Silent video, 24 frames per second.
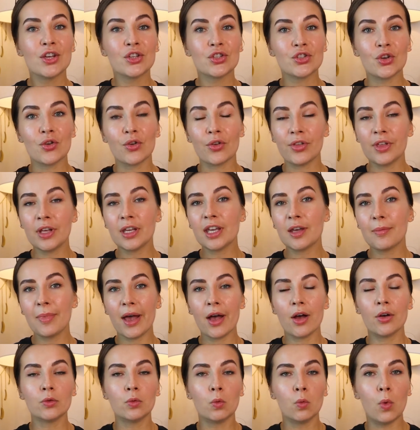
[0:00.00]
So think
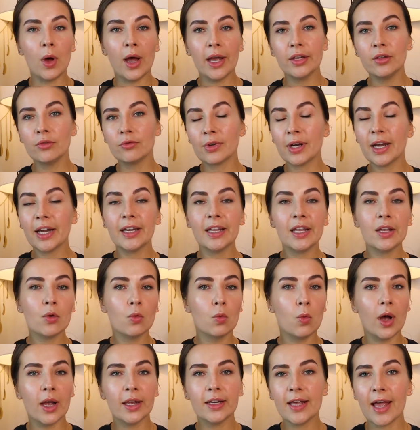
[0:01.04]
about wine
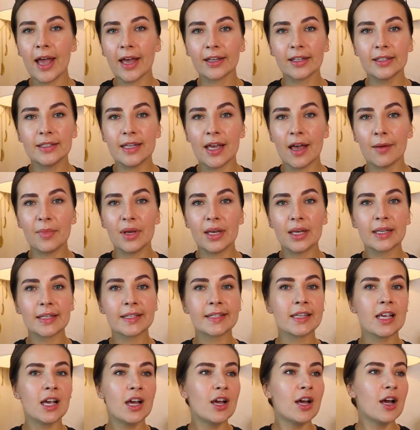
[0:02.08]
writing, wine
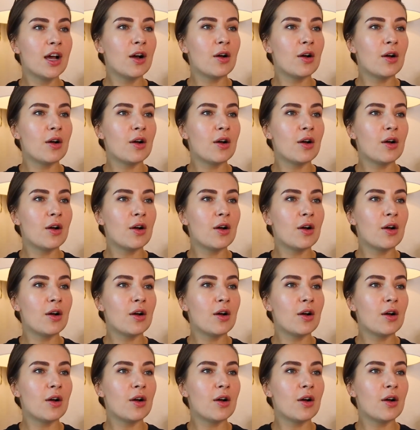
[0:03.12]
academics,